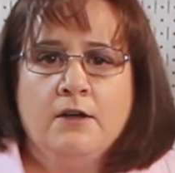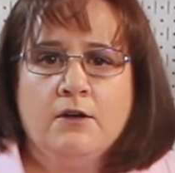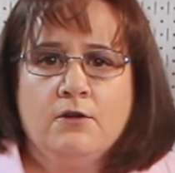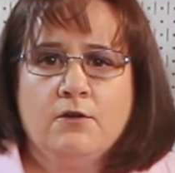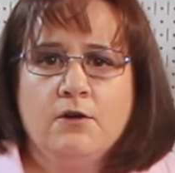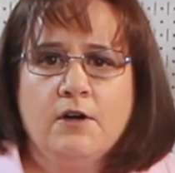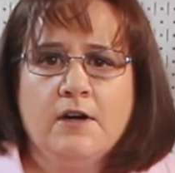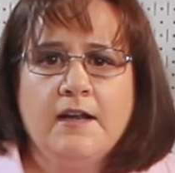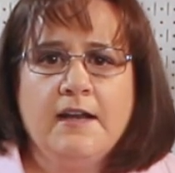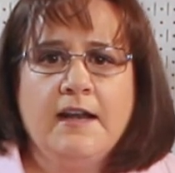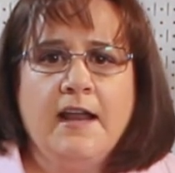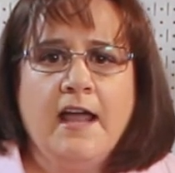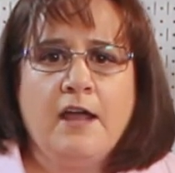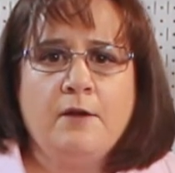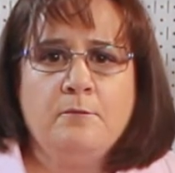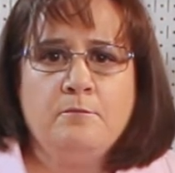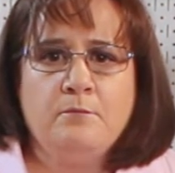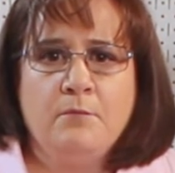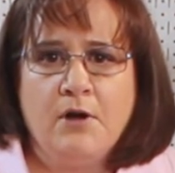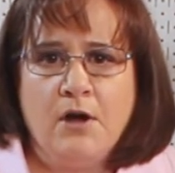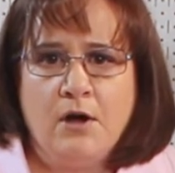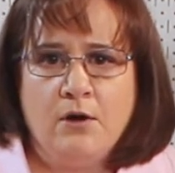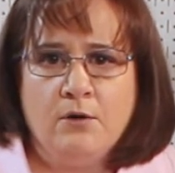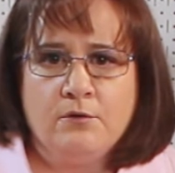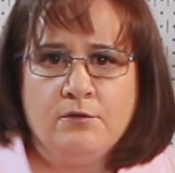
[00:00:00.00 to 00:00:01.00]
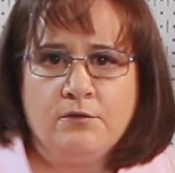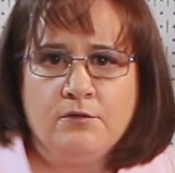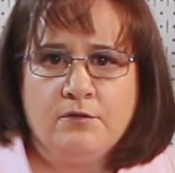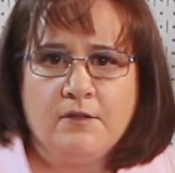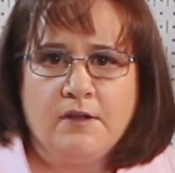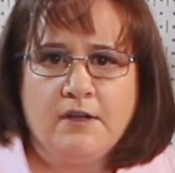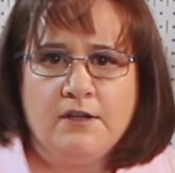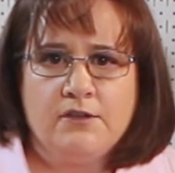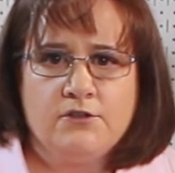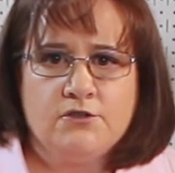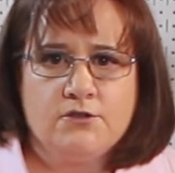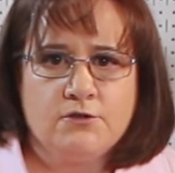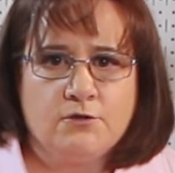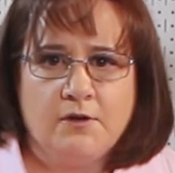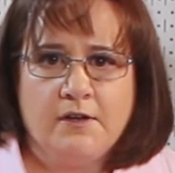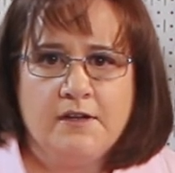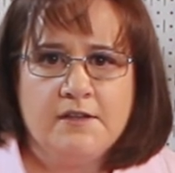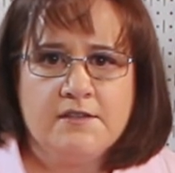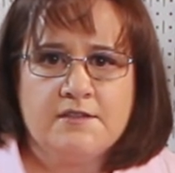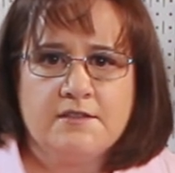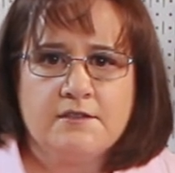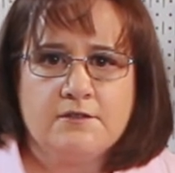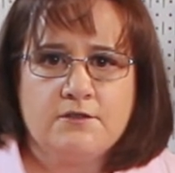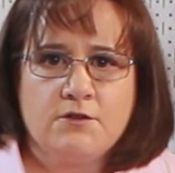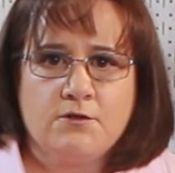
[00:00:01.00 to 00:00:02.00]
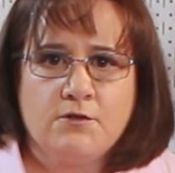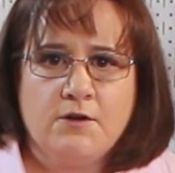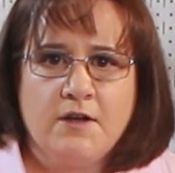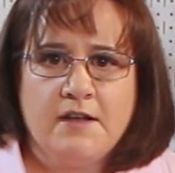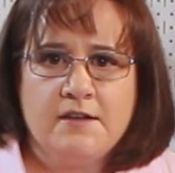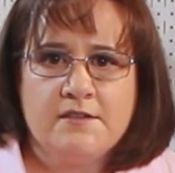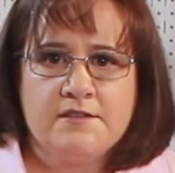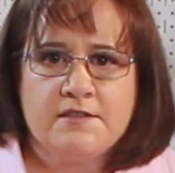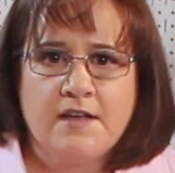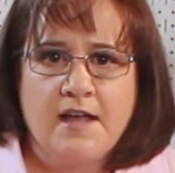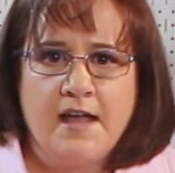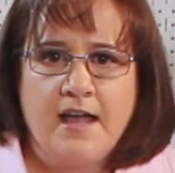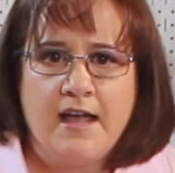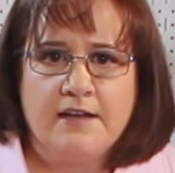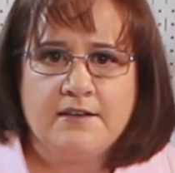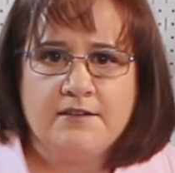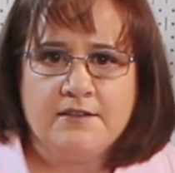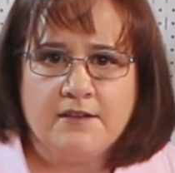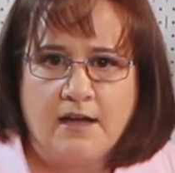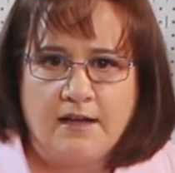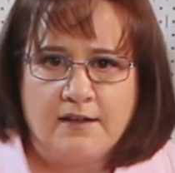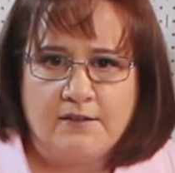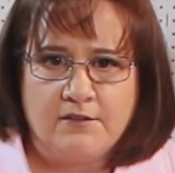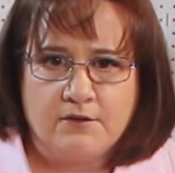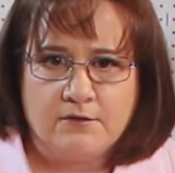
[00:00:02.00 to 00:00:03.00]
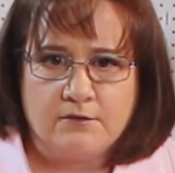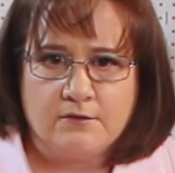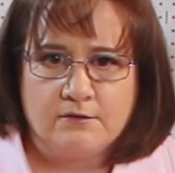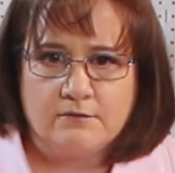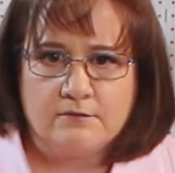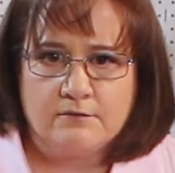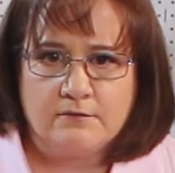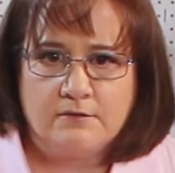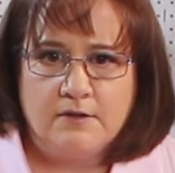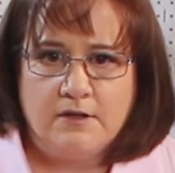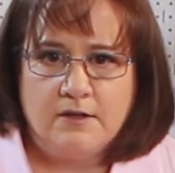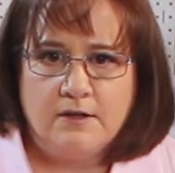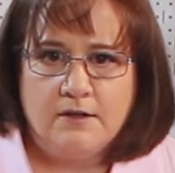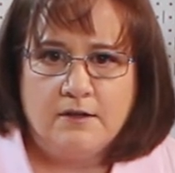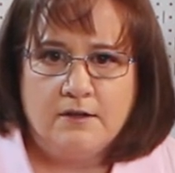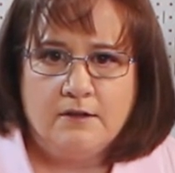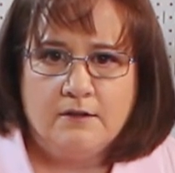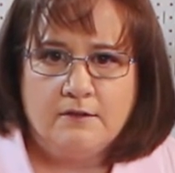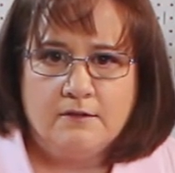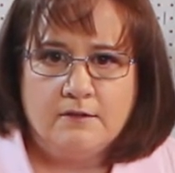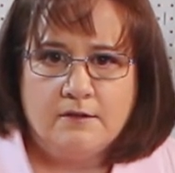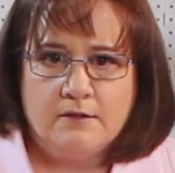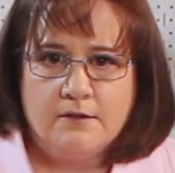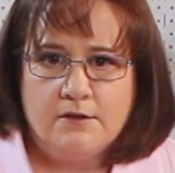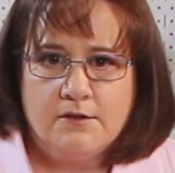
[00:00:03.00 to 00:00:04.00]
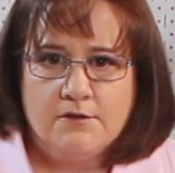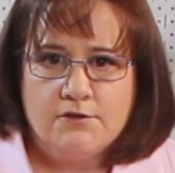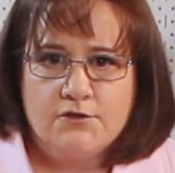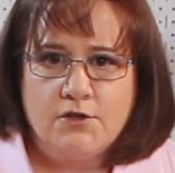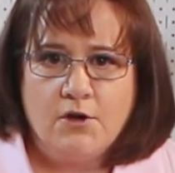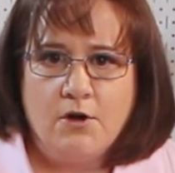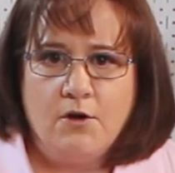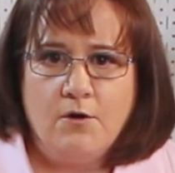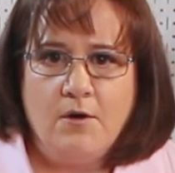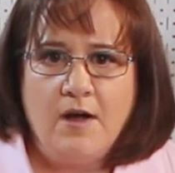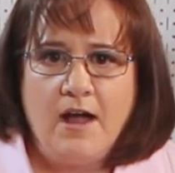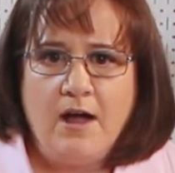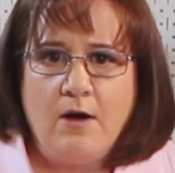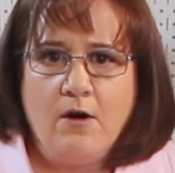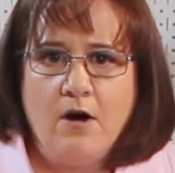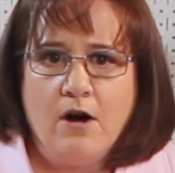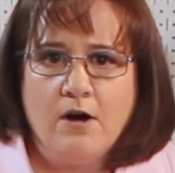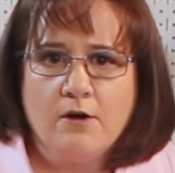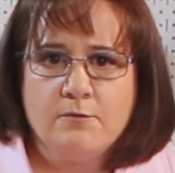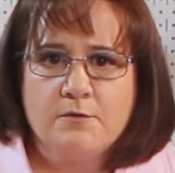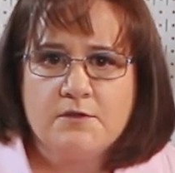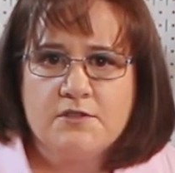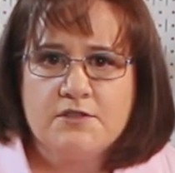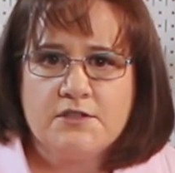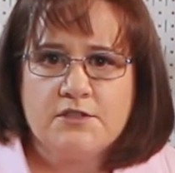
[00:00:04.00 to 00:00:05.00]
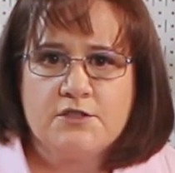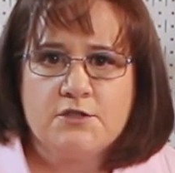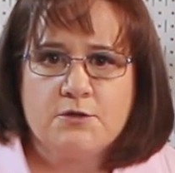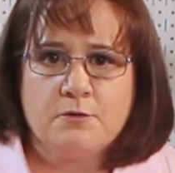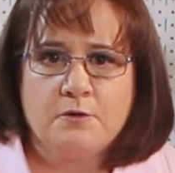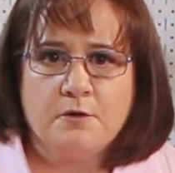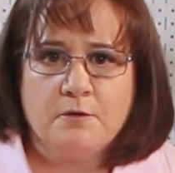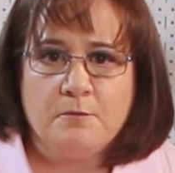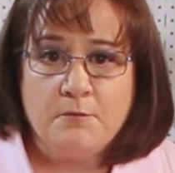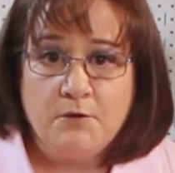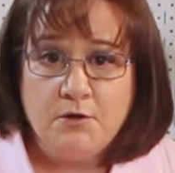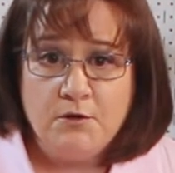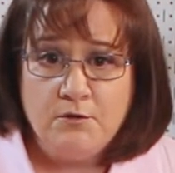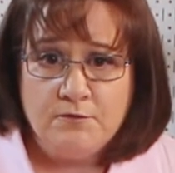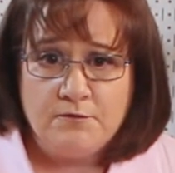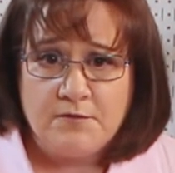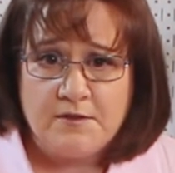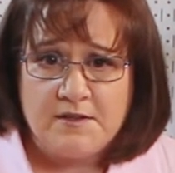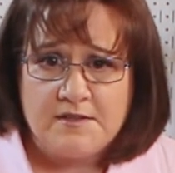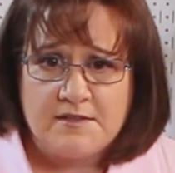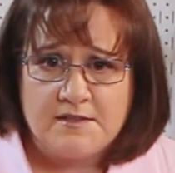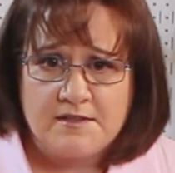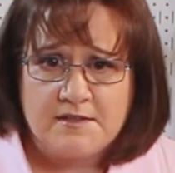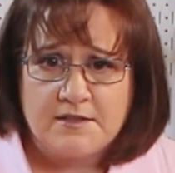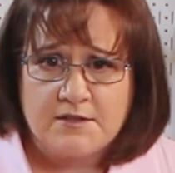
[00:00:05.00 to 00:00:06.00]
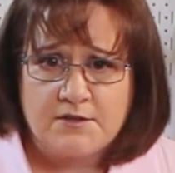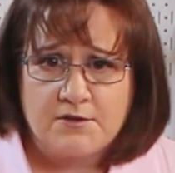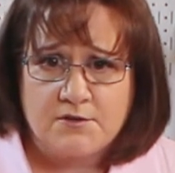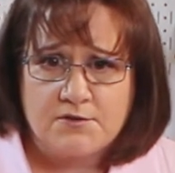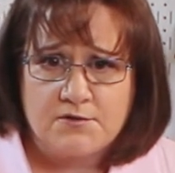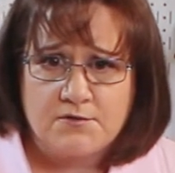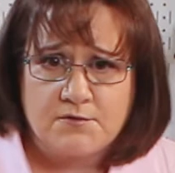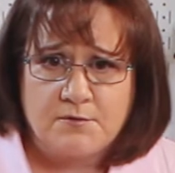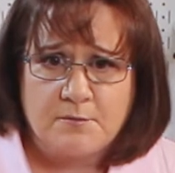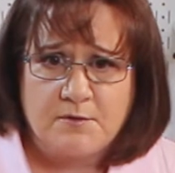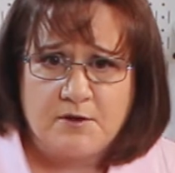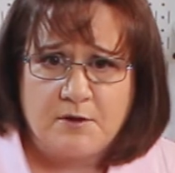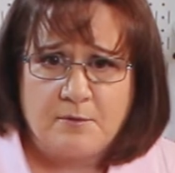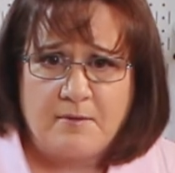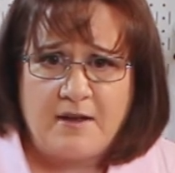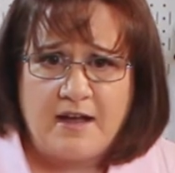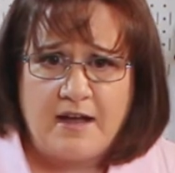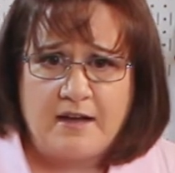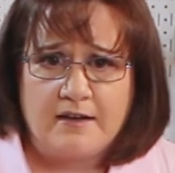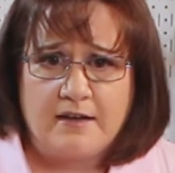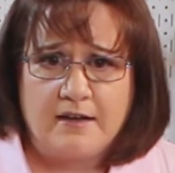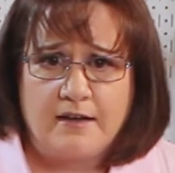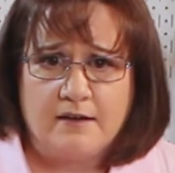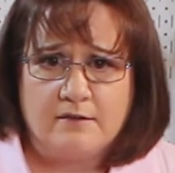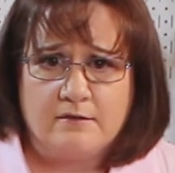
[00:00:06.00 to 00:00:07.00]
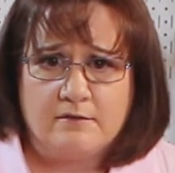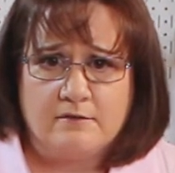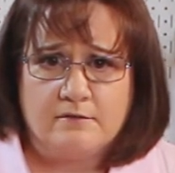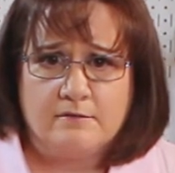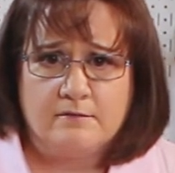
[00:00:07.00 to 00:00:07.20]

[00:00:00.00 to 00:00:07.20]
Cricut had both, and Joyeza had neither. So how hard was it to remove these stickers from their backing?